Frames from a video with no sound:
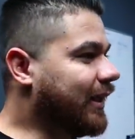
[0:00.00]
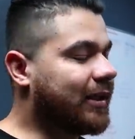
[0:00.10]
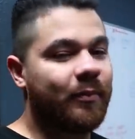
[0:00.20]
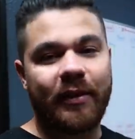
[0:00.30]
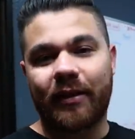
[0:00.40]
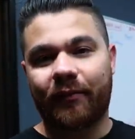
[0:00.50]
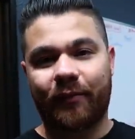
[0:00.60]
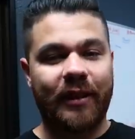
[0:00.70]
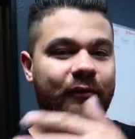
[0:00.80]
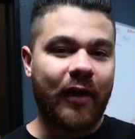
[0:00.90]
it could be a
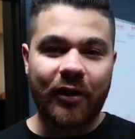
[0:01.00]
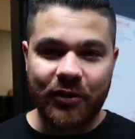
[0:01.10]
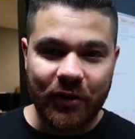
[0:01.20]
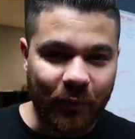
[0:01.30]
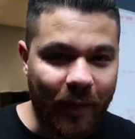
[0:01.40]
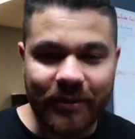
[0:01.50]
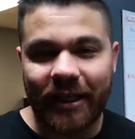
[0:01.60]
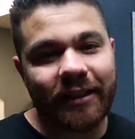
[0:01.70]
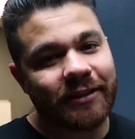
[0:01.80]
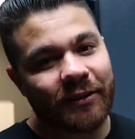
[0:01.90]
gift voucher to the
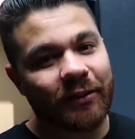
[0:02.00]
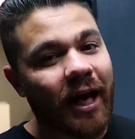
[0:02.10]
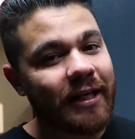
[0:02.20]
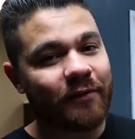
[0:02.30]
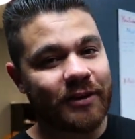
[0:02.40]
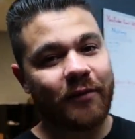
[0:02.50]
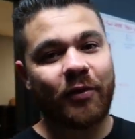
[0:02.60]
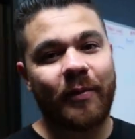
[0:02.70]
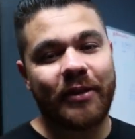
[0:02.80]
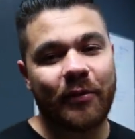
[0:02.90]
website. So a lot of different stuff we're
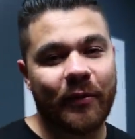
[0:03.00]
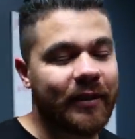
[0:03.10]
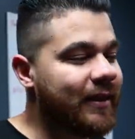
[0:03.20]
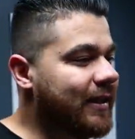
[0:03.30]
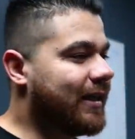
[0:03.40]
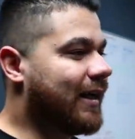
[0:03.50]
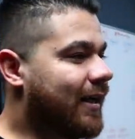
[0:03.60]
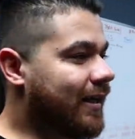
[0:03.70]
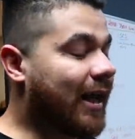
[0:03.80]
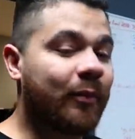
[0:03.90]
gonna be doing,
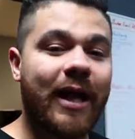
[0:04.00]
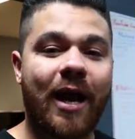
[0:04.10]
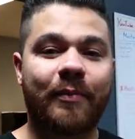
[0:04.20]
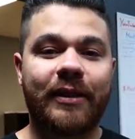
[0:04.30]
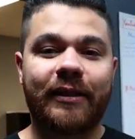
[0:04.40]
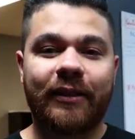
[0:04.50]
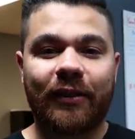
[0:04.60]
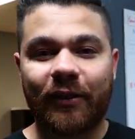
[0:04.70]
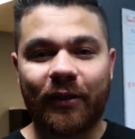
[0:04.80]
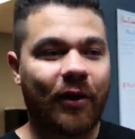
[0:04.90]
and that'll be happening
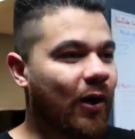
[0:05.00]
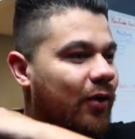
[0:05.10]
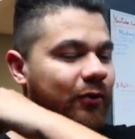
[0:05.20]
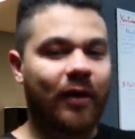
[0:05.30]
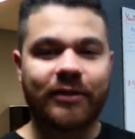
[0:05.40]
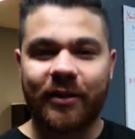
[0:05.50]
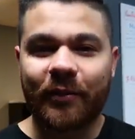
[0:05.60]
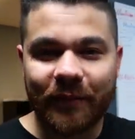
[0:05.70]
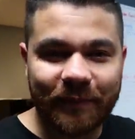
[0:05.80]
all throughout summer.